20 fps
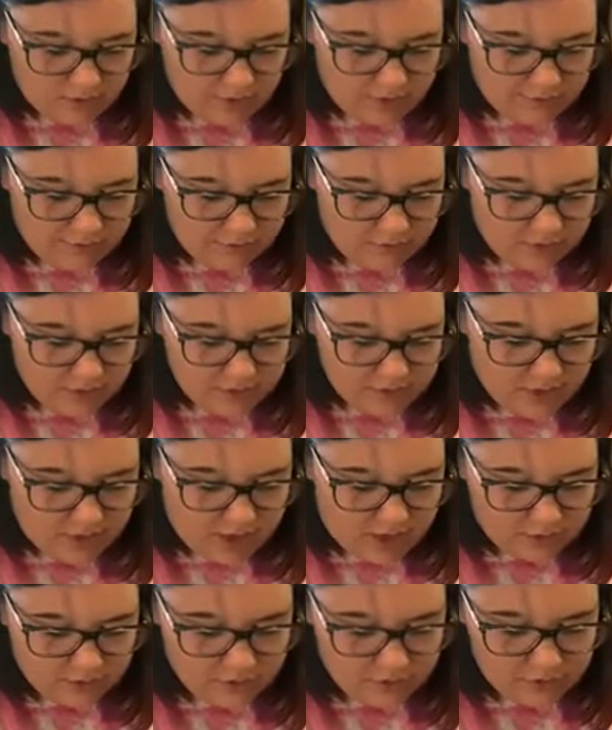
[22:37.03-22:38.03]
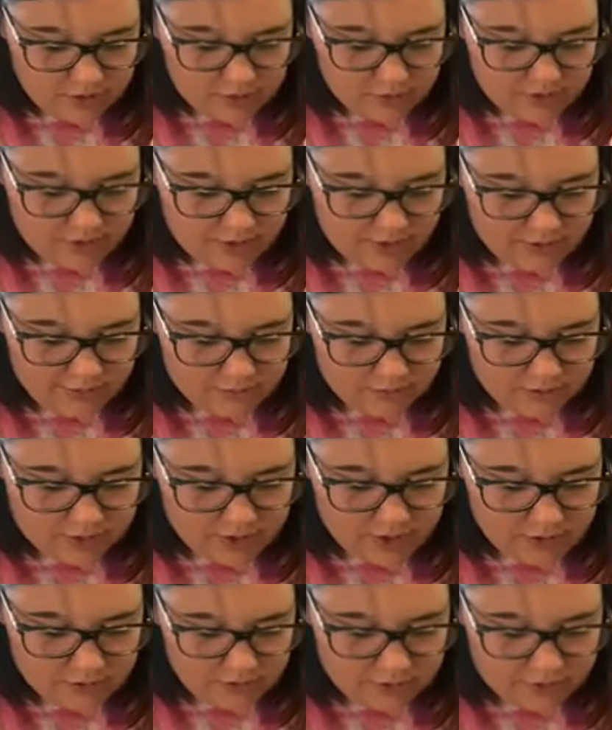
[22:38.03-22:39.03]
If you're using hot glue, just be careful
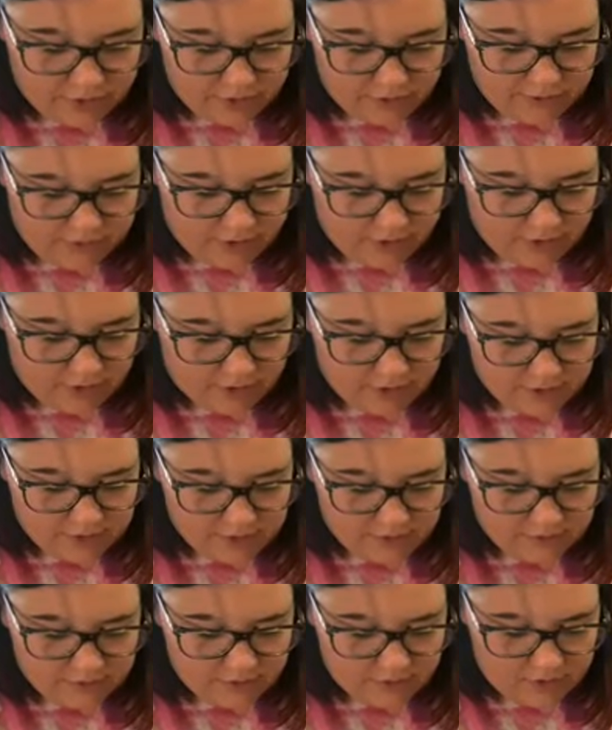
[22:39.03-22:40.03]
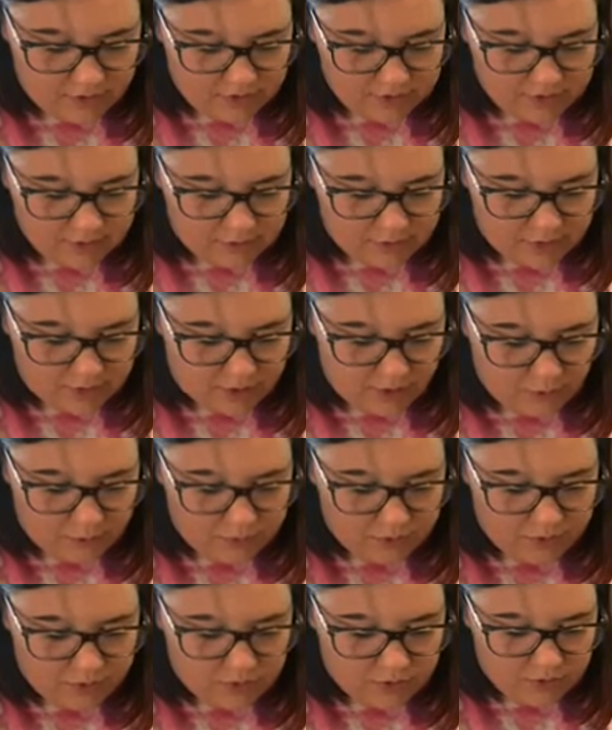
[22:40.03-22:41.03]
not to burn your fingers. If you need someone to help
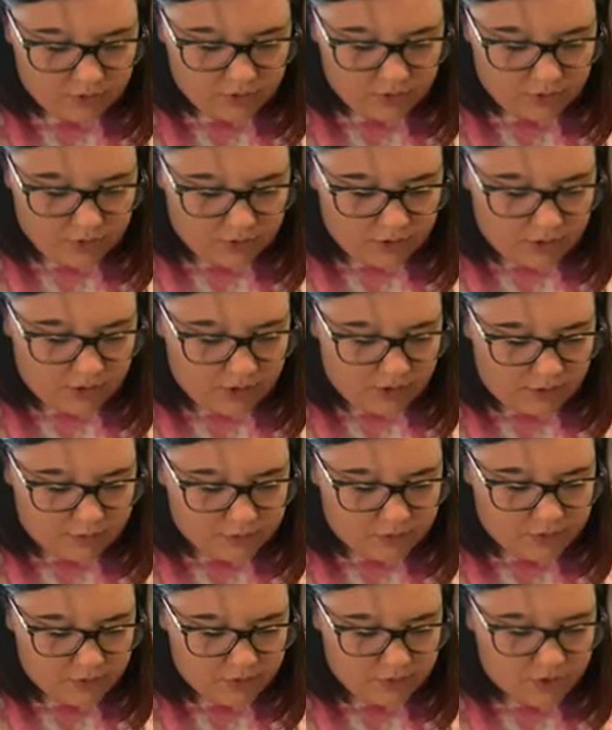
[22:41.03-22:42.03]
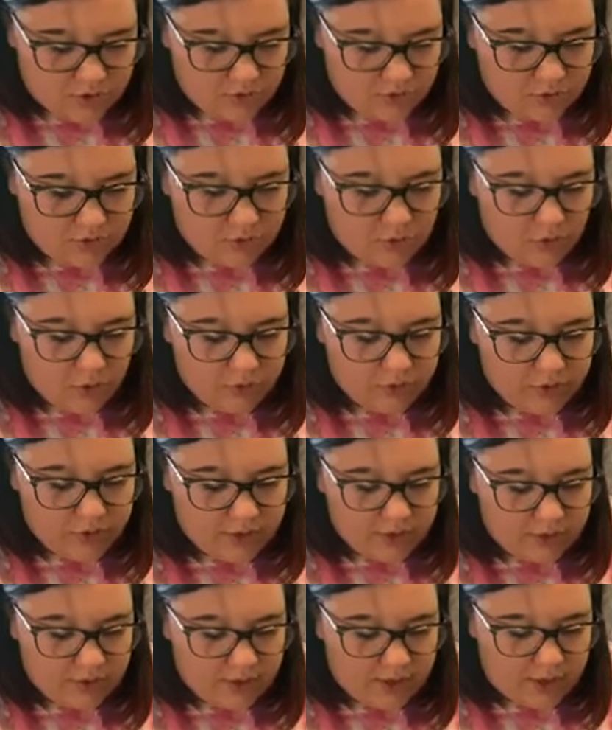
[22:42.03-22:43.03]
you, so that you can hold
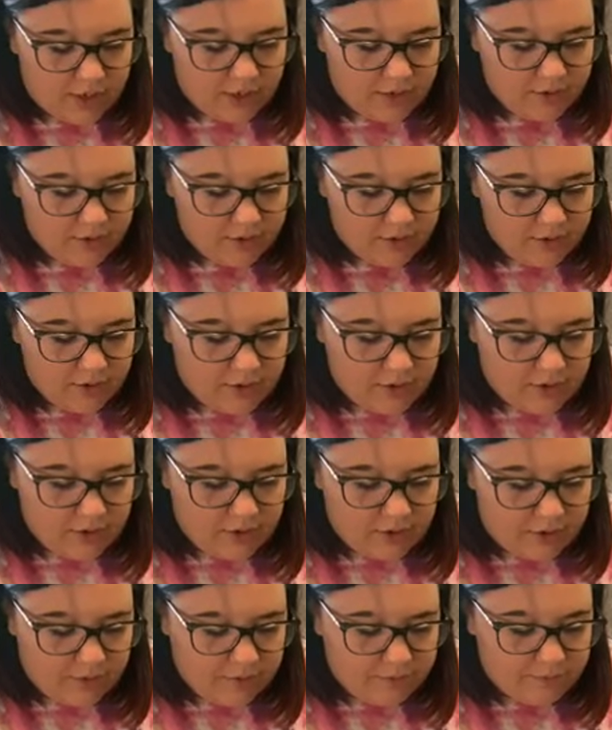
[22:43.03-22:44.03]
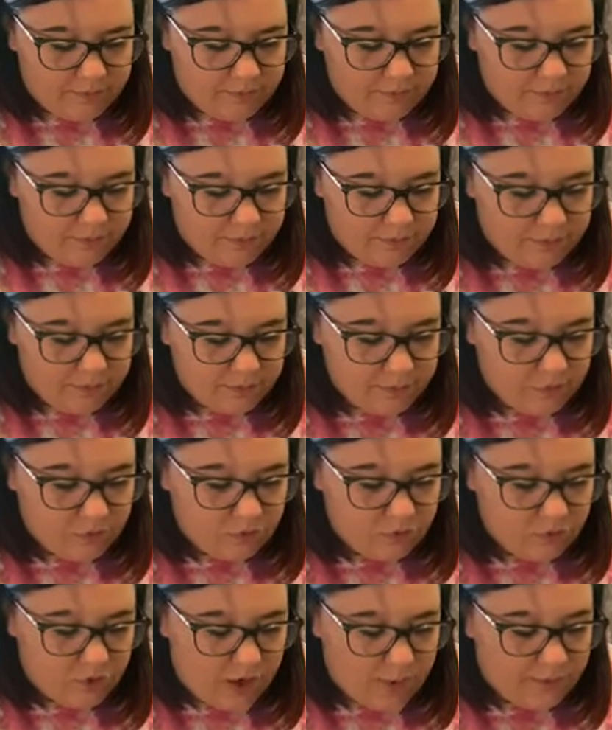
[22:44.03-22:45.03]
it and not
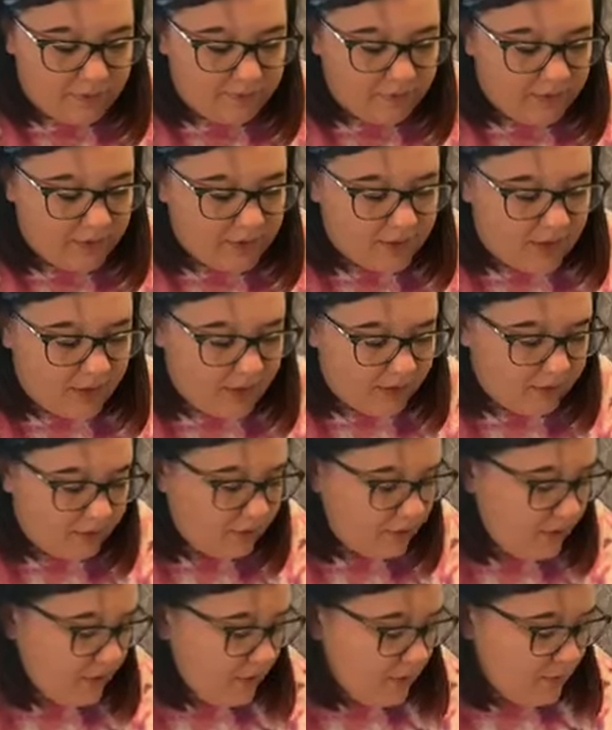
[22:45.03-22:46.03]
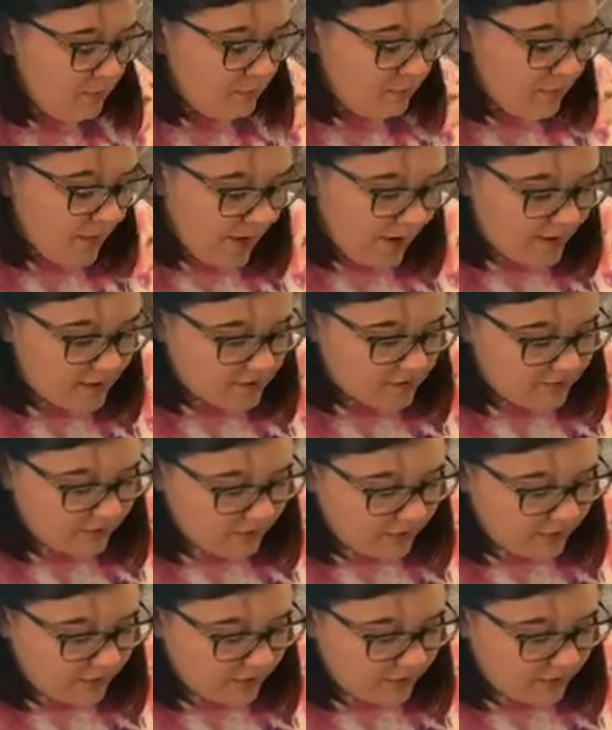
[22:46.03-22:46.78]
drop everything, ask